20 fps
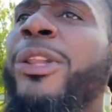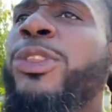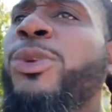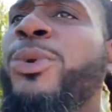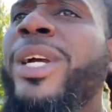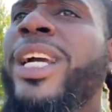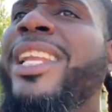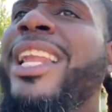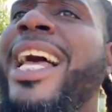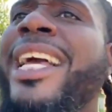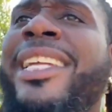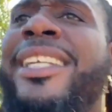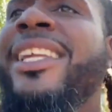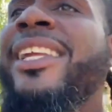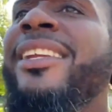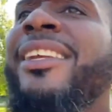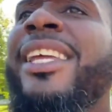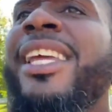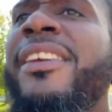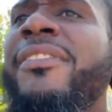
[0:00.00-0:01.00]
3 o'clock and didn't
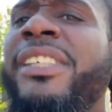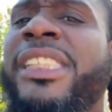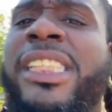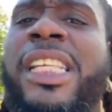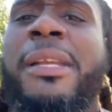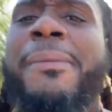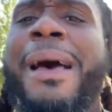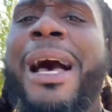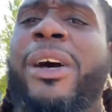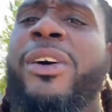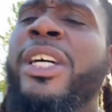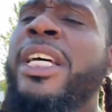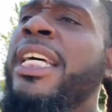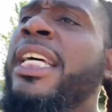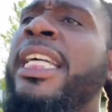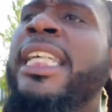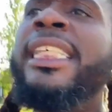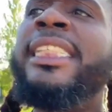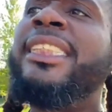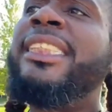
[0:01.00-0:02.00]
leave until about
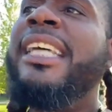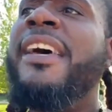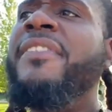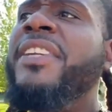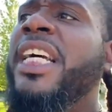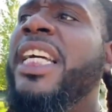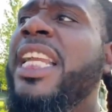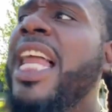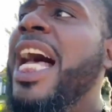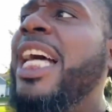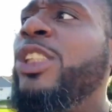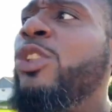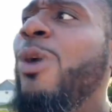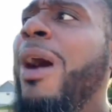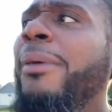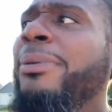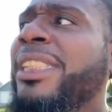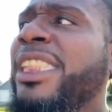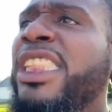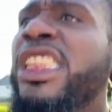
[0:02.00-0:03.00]
7 o'clock. So I was
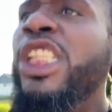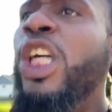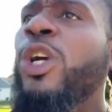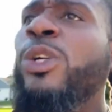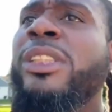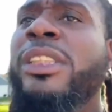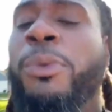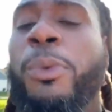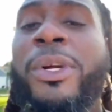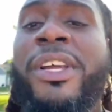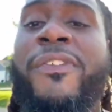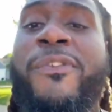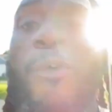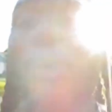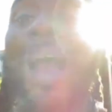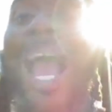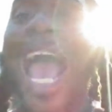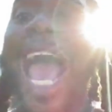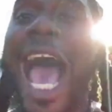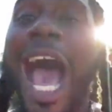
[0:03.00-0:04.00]
in surgery for
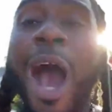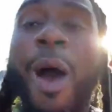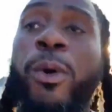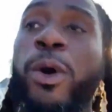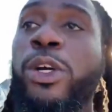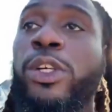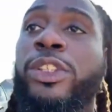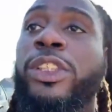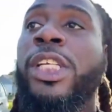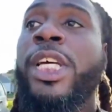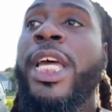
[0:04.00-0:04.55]
hours.